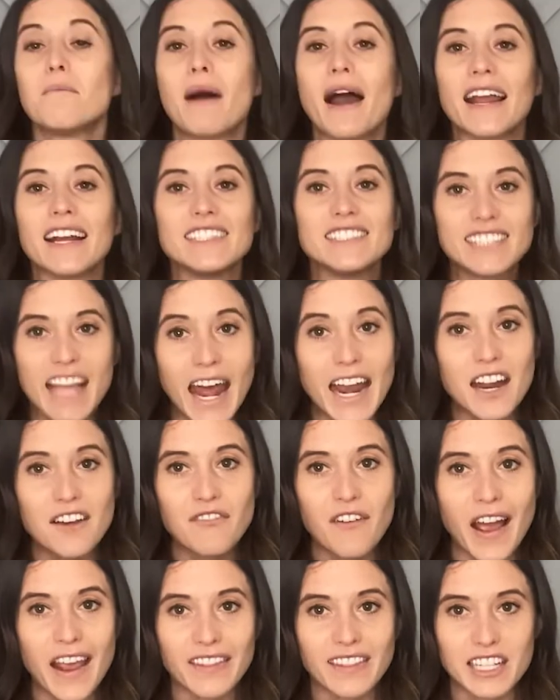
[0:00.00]
By
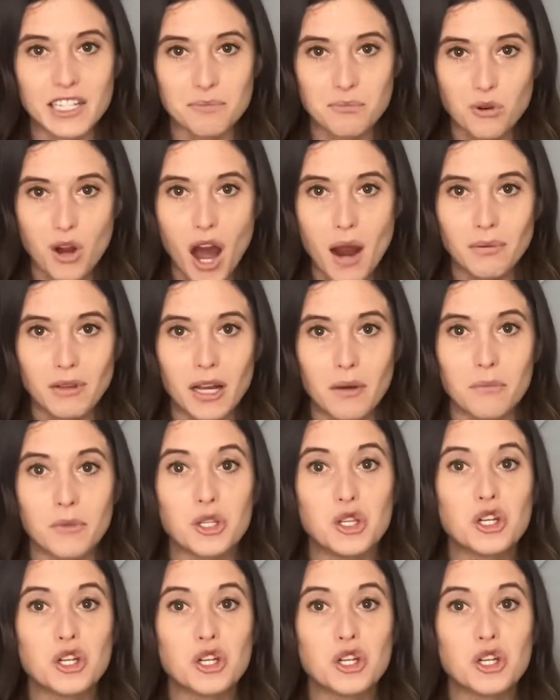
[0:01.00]
identifying this problem,